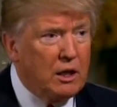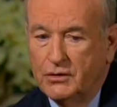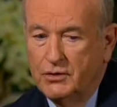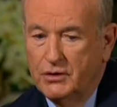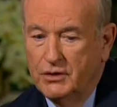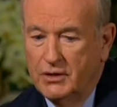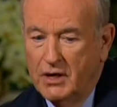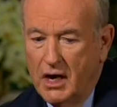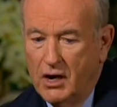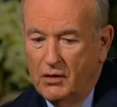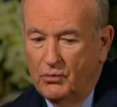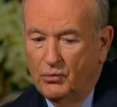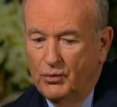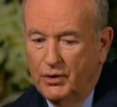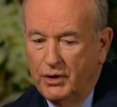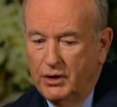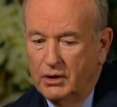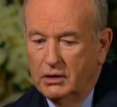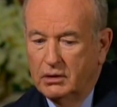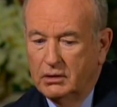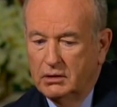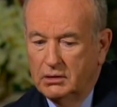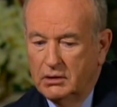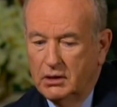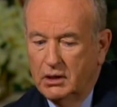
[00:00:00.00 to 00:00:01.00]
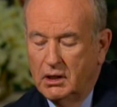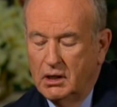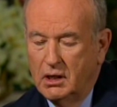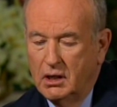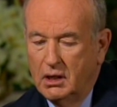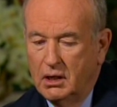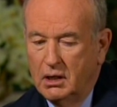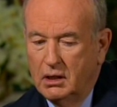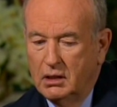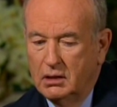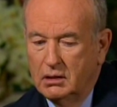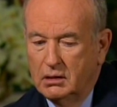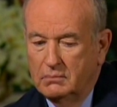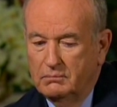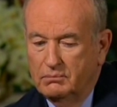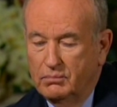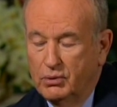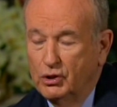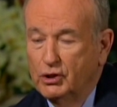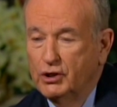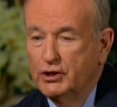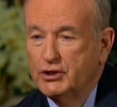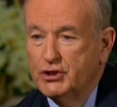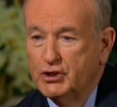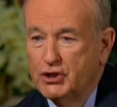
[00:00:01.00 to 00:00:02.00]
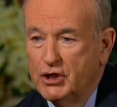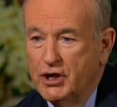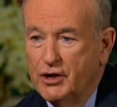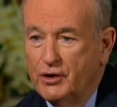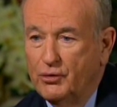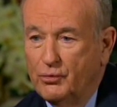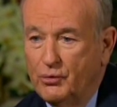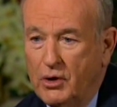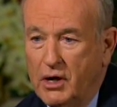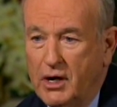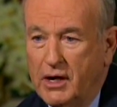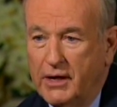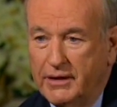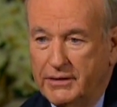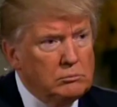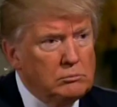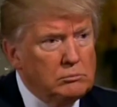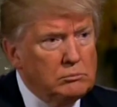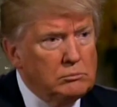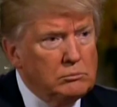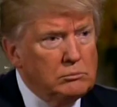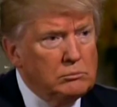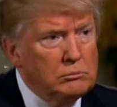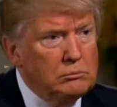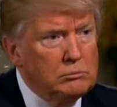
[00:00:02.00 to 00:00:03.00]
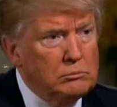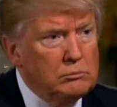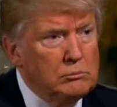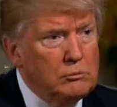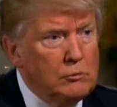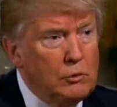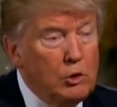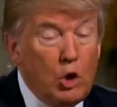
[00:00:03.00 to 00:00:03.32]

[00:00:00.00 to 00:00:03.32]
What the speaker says: So you're not real bullish on Iran at this point?